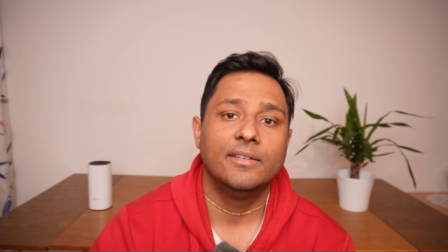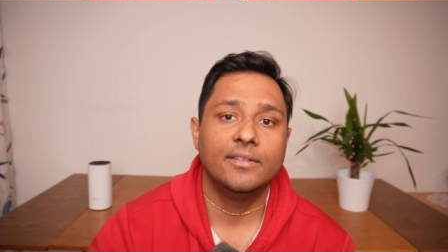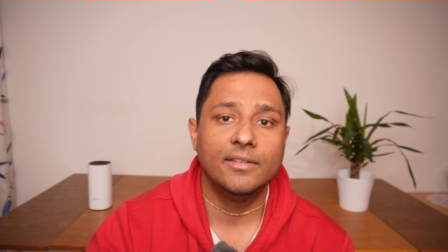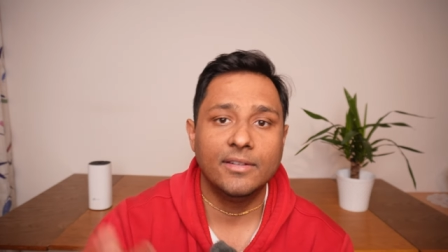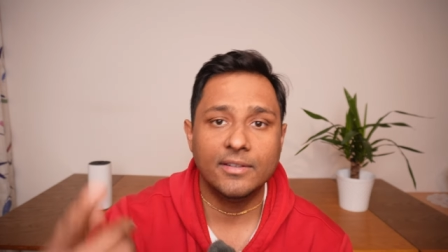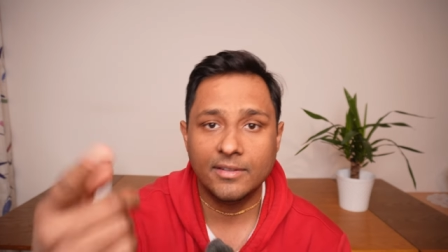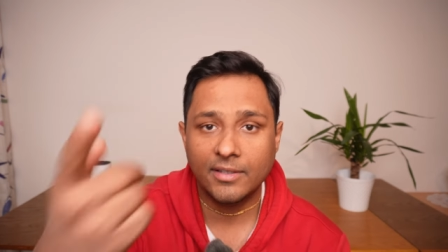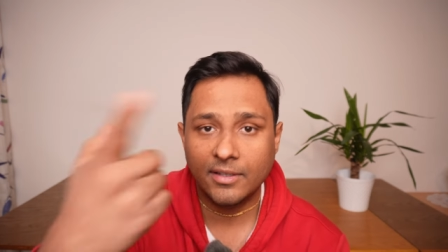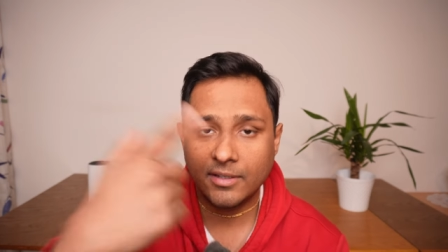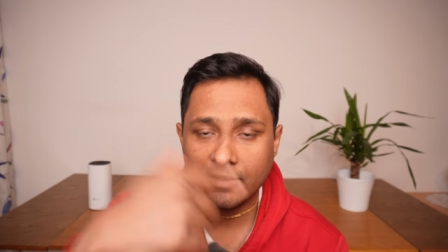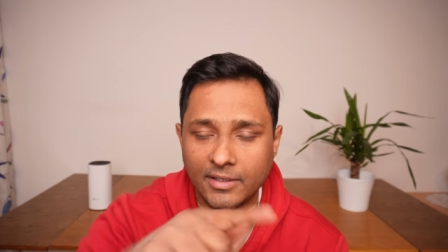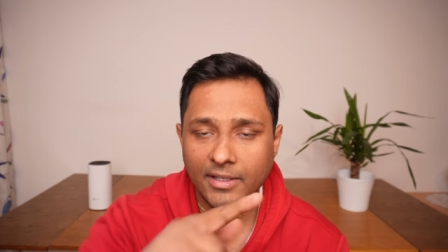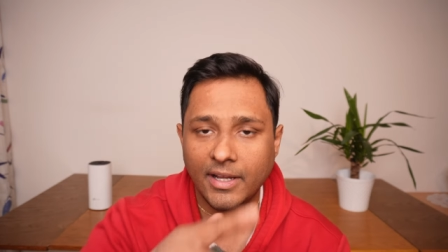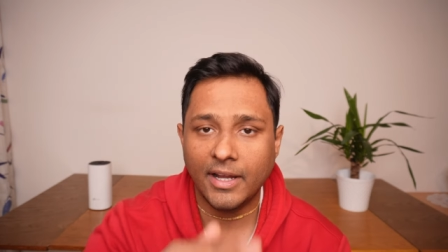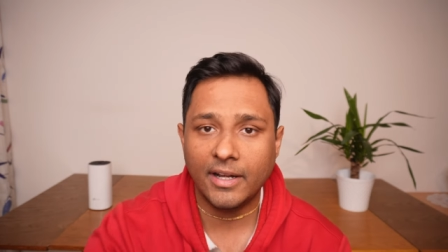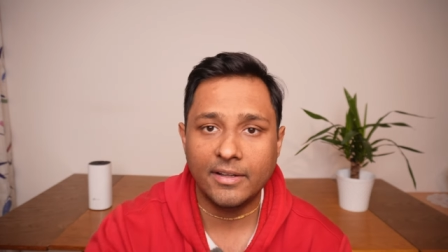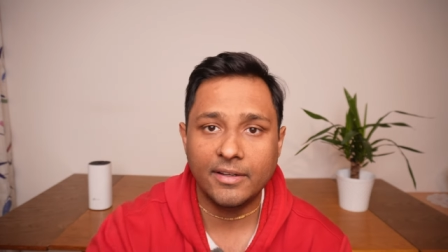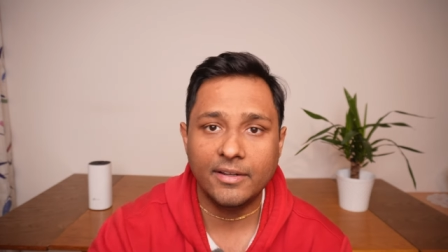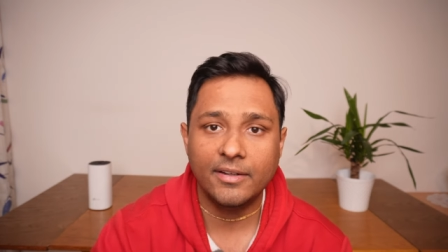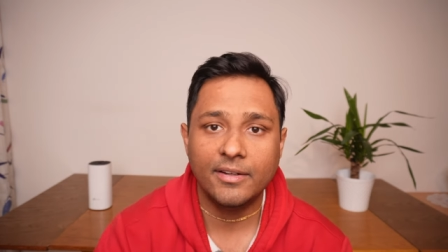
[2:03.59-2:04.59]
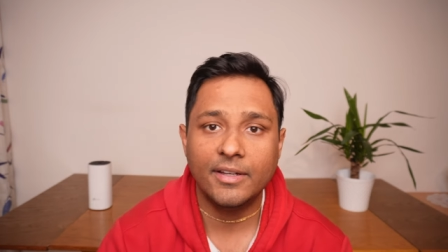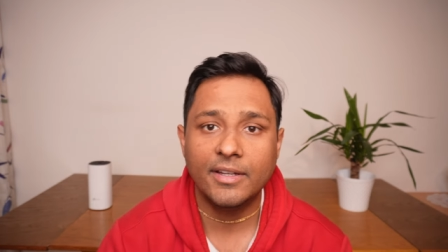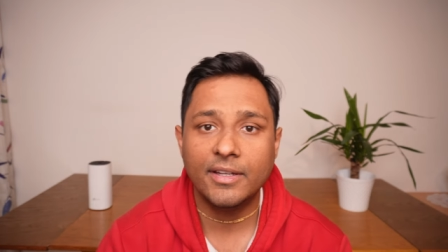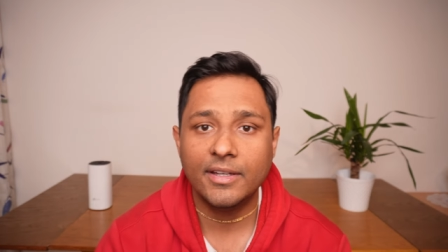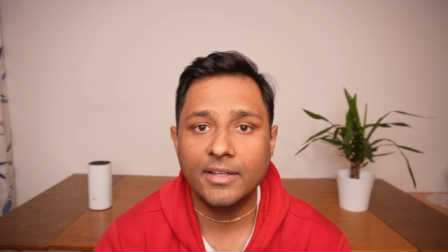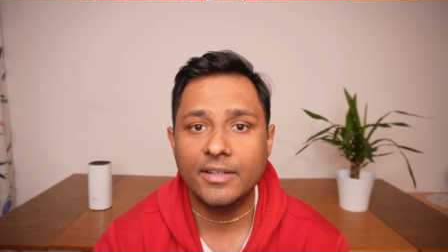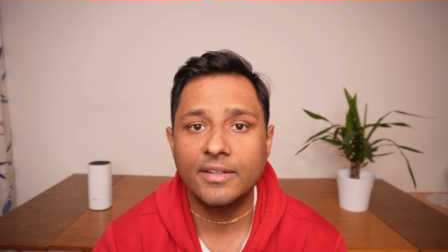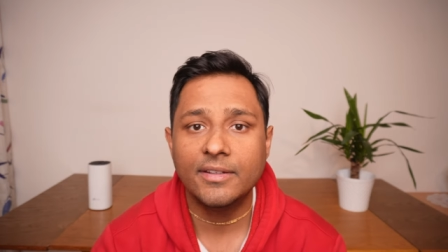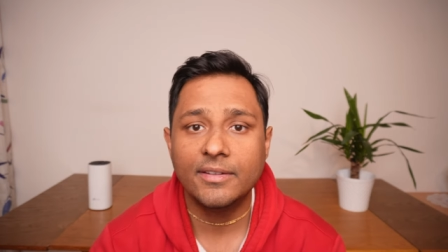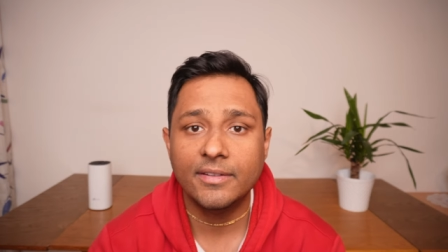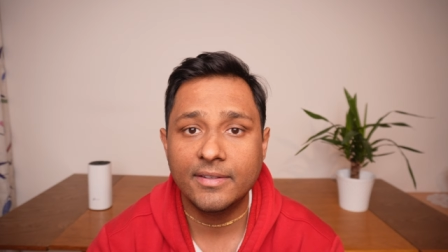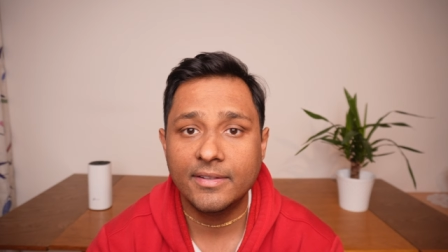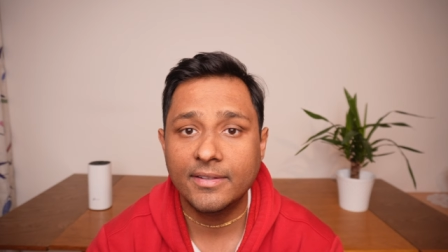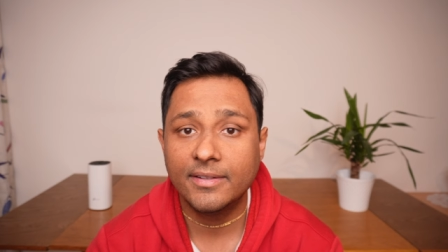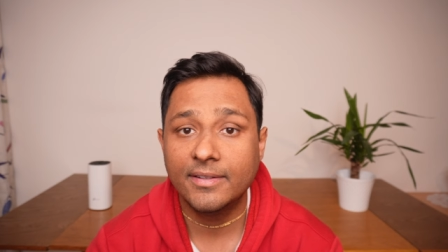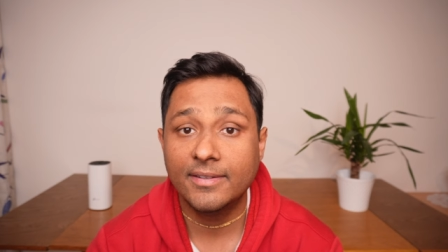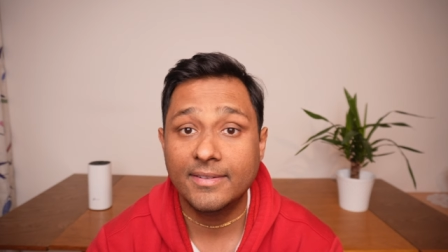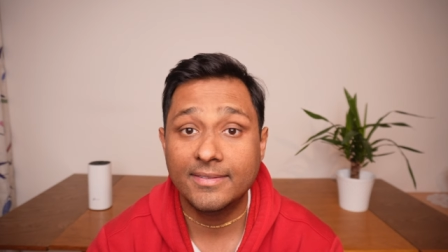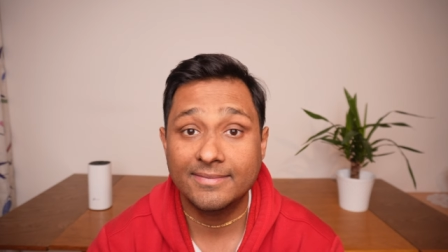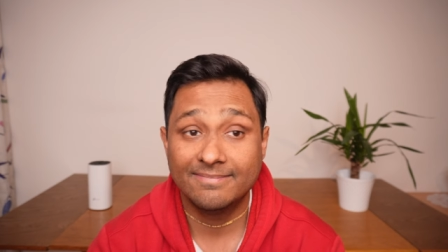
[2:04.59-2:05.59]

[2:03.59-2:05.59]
the third category is